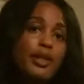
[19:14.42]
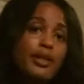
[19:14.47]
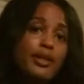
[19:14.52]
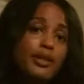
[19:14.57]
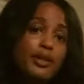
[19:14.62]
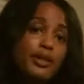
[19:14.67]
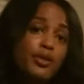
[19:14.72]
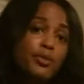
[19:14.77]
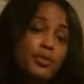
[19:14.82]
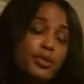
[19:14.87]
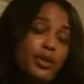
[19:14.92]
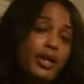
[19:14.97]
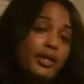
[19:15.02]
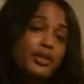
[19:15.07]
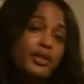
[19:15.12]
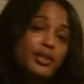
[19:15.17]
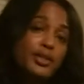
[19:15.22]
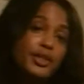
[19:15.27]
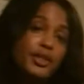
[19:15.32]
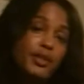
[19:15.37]
In
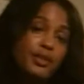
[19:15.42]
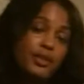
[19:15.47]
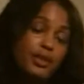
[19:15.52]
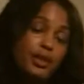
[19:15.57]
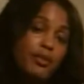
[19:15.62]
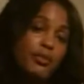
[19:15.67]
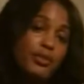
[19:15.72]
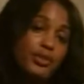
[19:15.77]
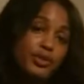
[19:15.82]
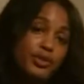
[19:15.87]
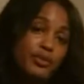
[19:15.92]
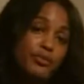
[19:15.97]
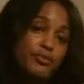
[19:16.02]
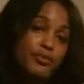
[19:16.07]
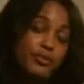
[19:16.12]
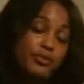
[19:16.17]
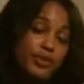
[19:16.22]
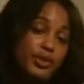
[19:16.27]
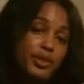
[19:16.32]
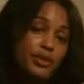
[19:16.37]
numerology, the numbers are
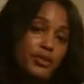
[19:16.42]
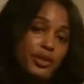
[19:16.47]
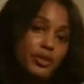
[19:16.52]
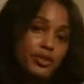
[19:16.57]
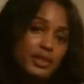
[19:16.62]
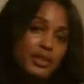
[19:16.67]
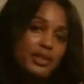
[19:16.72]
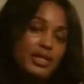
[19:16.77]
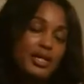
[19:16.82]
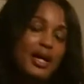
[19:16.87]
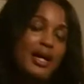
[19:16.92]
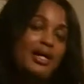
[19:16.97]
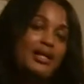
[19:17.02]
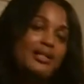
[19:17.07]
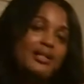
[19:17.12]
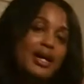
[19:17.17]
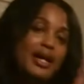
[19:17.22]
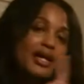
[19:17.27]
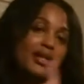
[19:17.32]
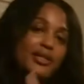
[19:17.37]
from zero to
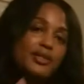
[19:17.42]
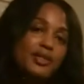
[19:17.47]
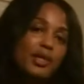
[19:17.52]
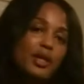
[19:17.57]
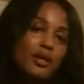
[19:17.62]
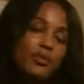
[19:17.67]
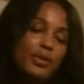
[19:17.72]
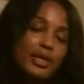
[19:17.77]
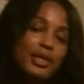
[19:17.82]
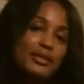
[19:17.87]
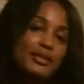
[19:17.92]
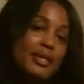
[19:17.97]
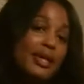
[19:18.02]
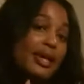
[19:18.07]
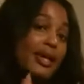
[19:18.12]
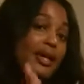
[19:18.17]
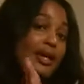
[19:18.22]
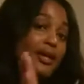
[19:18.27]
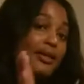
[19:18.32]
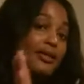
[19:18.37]
nine. Nine is always
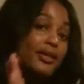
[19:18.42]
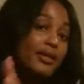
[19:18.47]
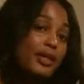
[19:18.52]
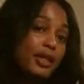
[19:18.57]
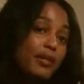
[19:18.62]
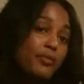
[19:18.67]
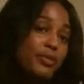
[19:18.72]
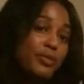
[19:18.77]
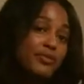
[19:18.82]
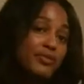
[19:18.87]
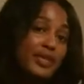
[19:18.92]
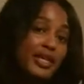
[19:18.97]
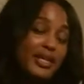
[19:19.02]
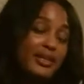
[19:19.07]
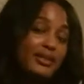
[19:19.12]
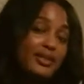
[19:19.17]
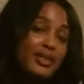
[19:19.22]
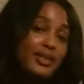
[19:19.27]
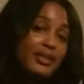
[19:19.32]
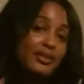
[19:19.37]
the number of
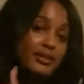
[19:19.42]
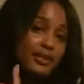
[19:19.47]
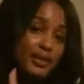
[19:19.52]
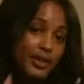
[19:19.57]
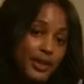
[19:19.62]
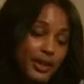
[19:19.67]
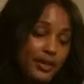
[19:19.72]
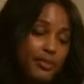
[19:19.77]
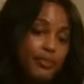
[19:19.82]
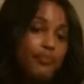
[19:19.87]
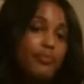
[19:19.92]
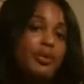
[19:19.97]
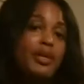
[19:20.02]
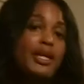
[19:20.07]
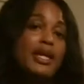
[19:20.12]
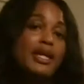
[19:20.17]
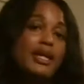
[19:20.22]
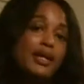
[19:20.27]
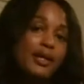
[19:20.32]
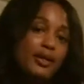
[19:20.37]
endings,
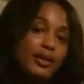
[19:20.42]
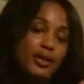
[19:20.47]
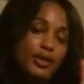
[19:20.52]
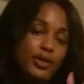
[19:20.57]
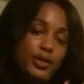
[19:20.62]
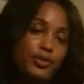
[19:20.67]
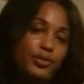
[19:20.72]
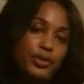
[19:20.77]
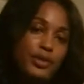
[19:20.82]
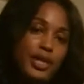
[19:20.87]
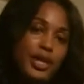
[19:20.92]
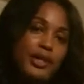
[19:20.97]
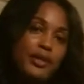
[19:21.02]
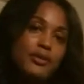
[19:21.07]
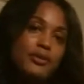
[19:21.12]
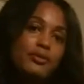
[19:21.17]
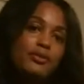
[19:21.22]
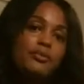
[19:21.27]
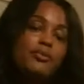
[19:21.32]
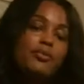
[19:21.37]
beginning a new
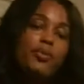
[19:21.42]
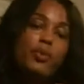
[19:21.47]
cycle.